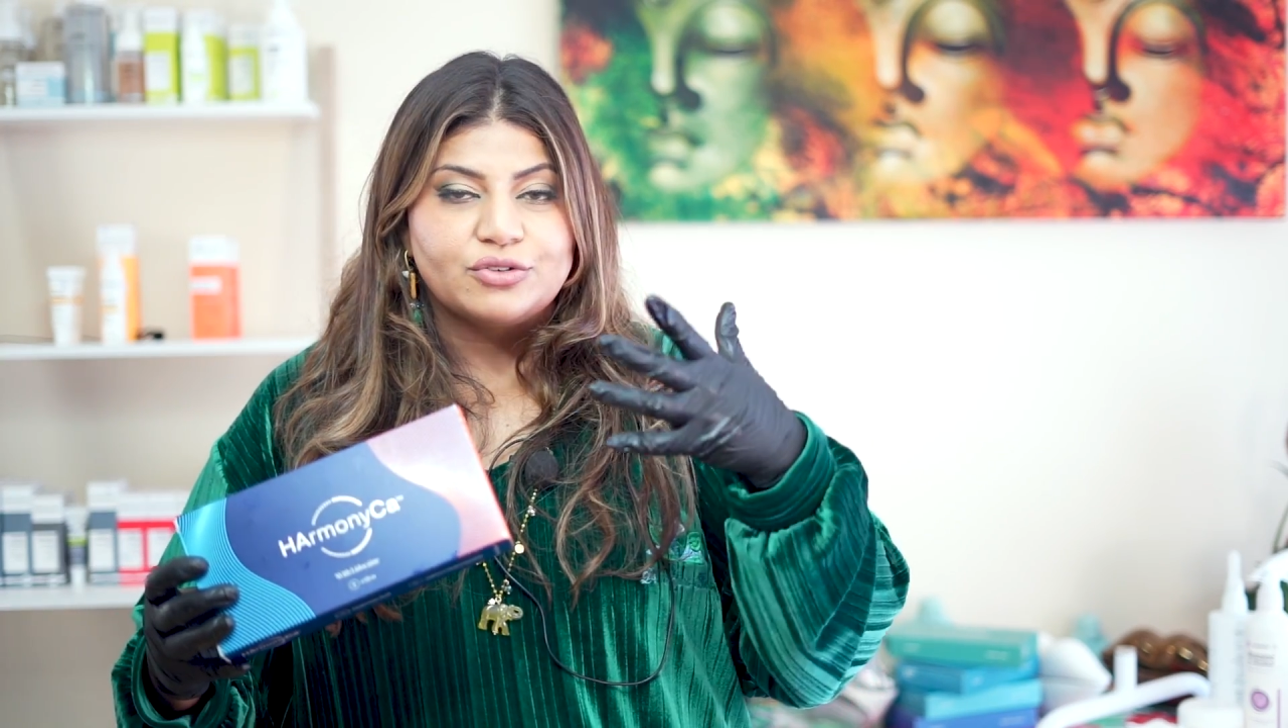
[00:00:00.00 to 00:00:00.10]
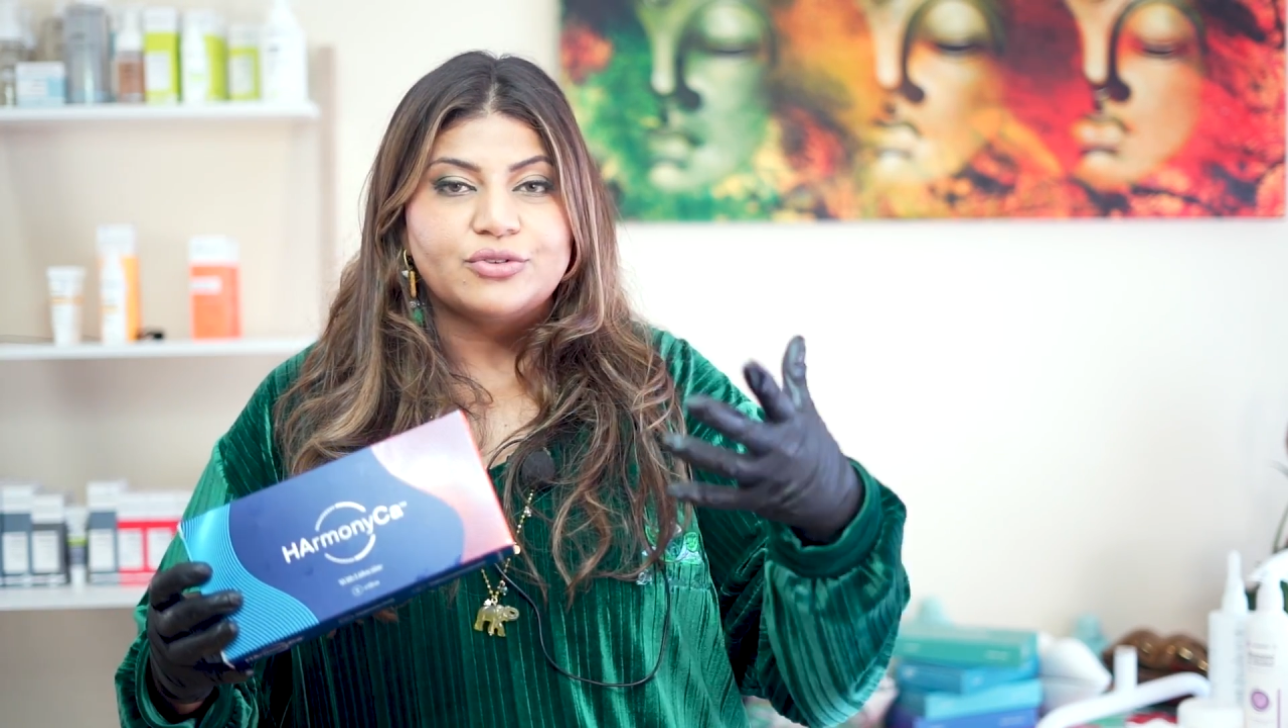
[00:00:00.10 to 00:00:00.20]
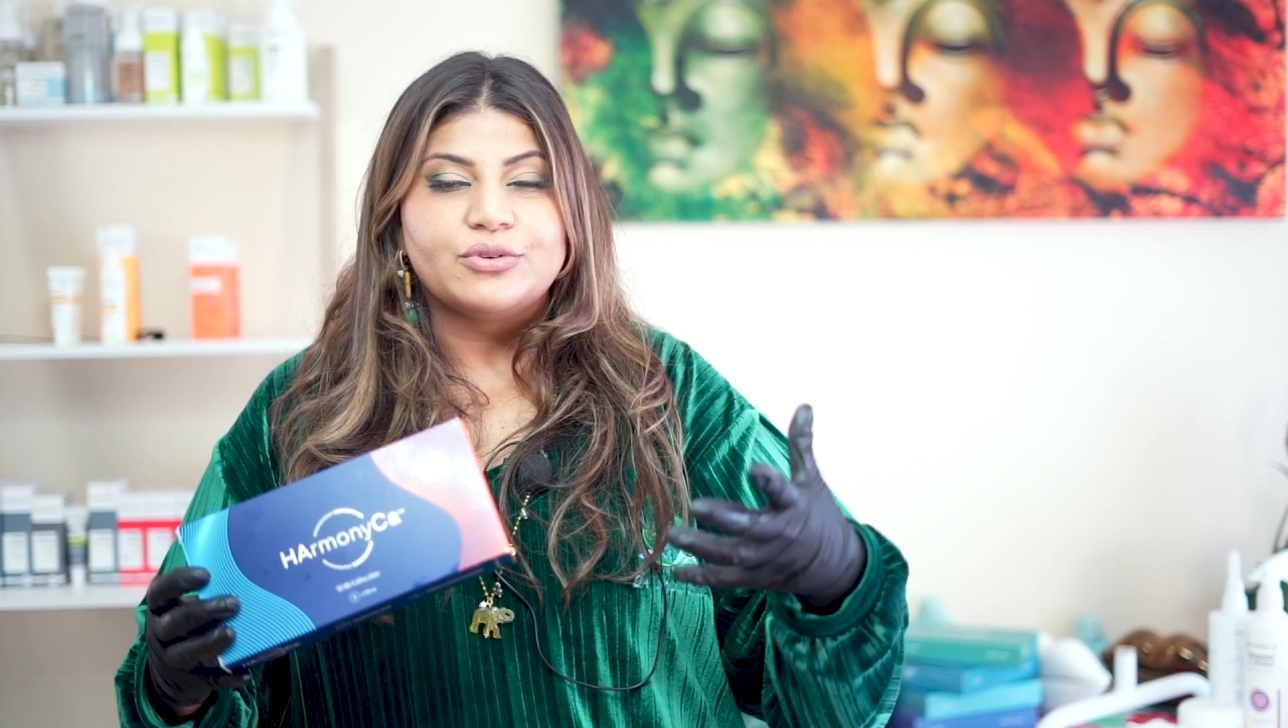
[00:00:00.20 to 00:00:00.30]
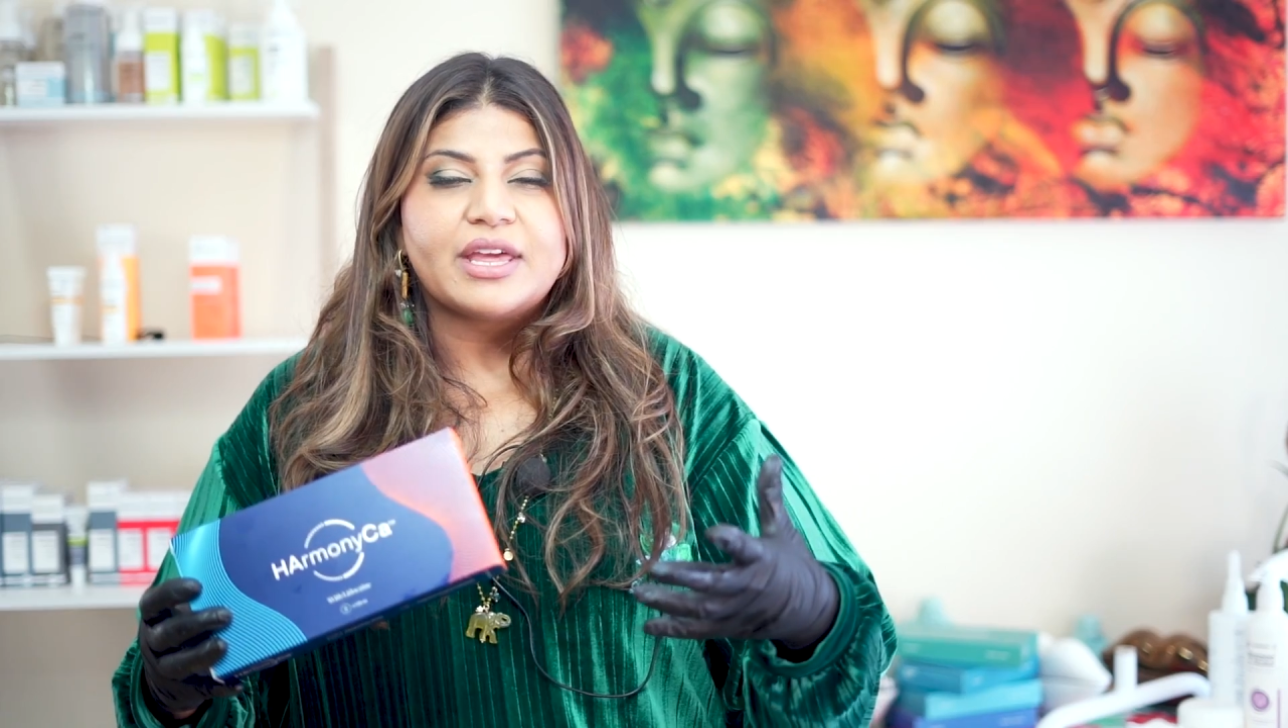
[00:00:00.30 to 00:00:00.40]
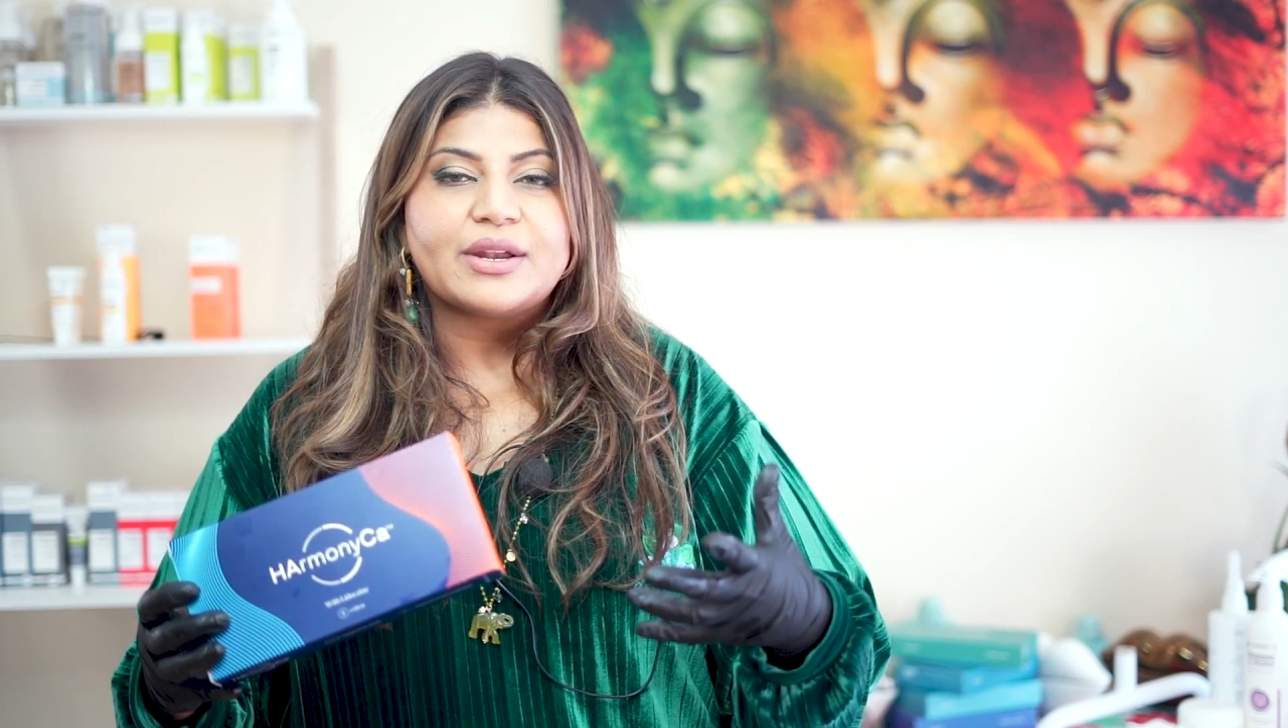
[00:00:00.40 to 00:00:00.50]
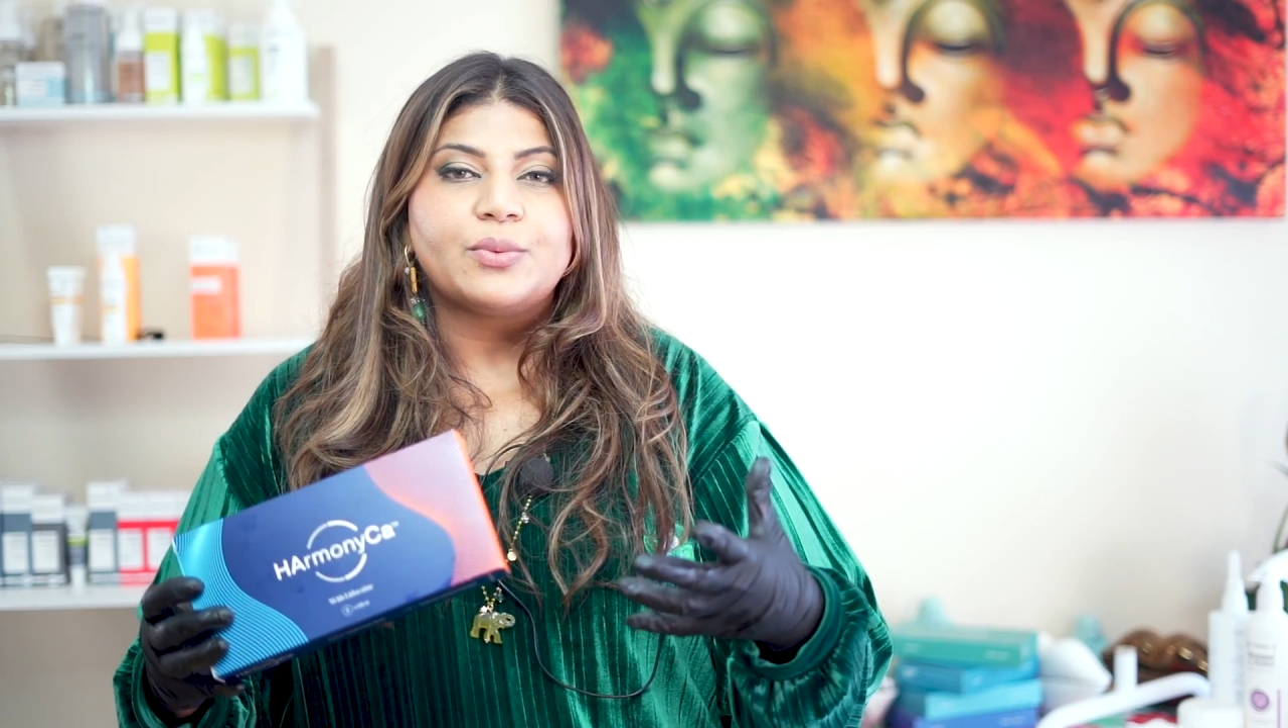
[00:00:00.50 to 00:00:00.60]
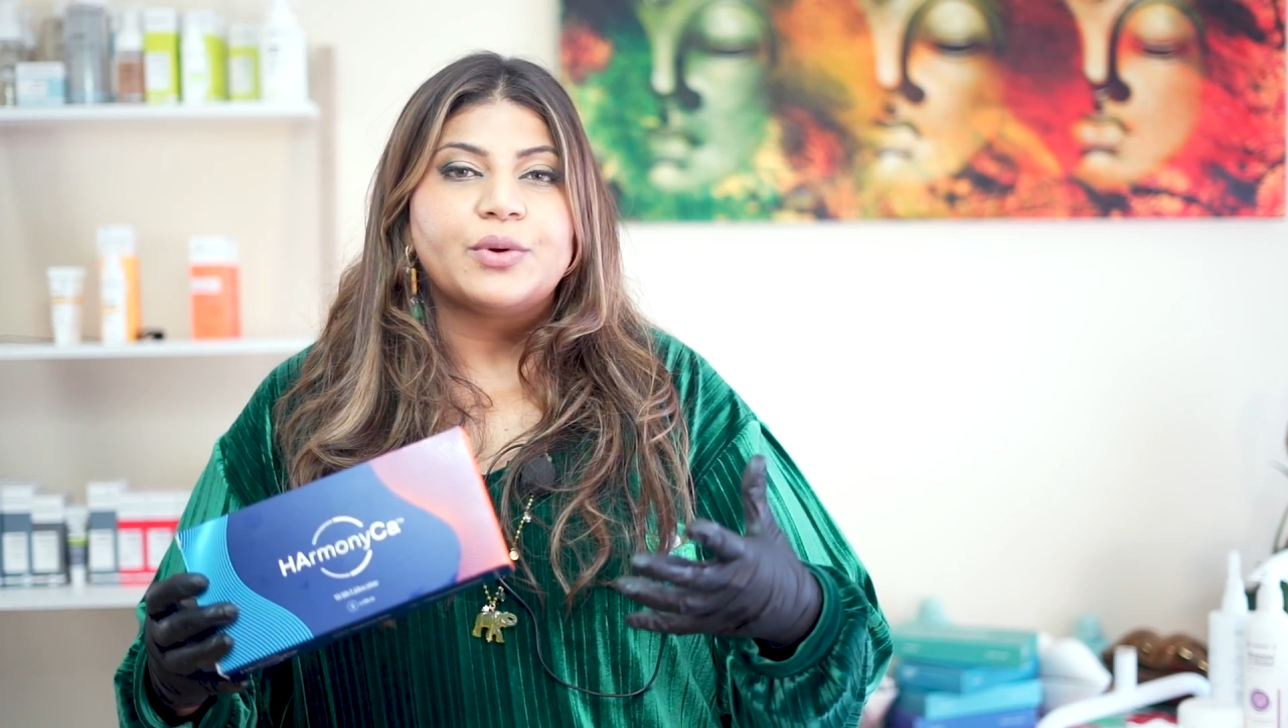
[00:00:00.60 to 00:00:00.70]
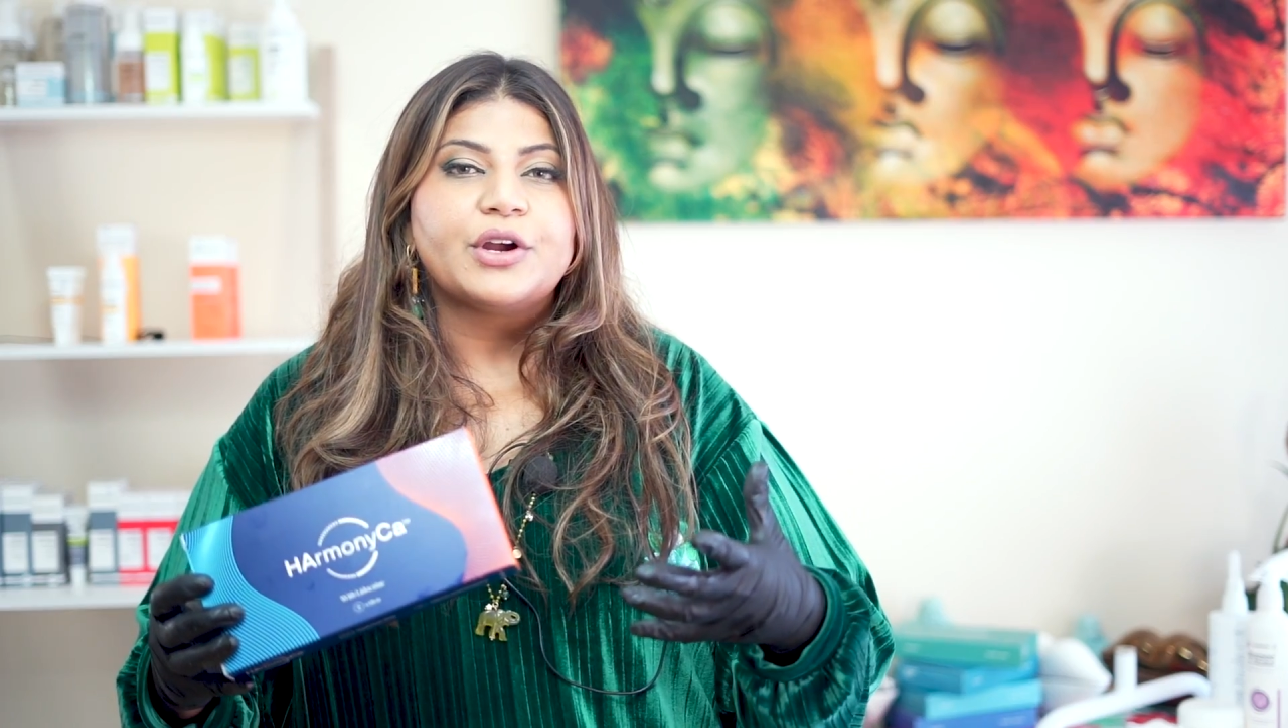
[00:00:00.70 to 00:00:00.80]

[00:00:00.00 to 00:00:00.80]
to do that